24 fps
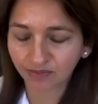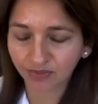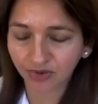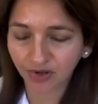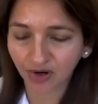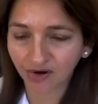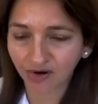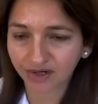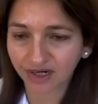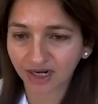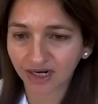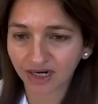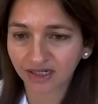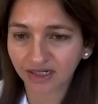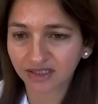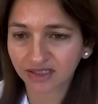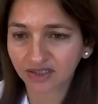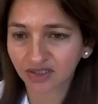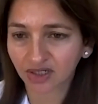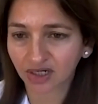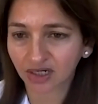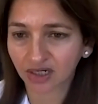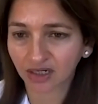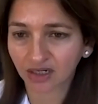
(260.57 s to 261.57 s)

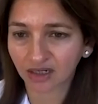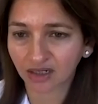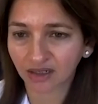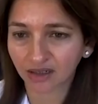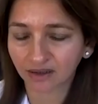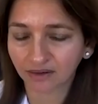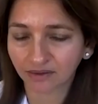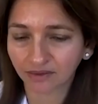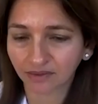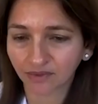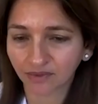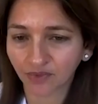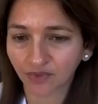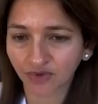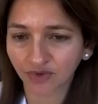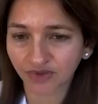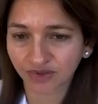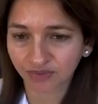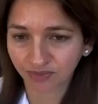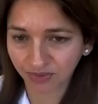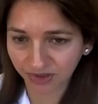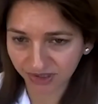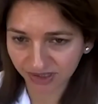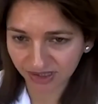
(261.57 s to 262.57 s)
product
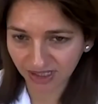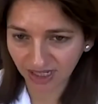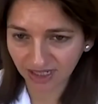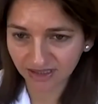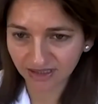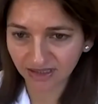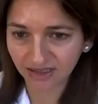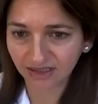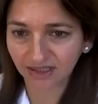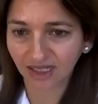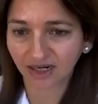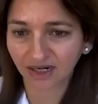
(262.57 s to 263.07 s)
was presented.